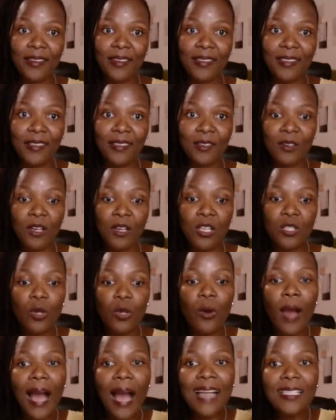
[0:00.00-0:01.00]
you know.
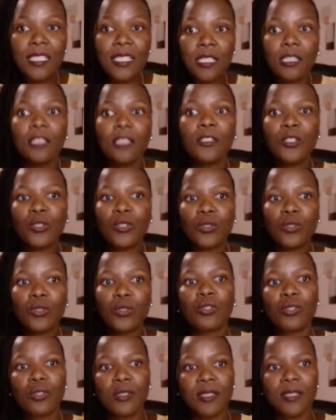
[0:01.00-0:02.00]
So until you
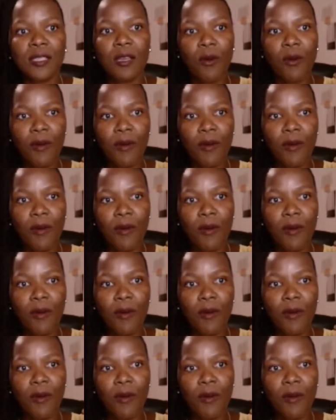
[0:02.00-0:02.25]
choose to say,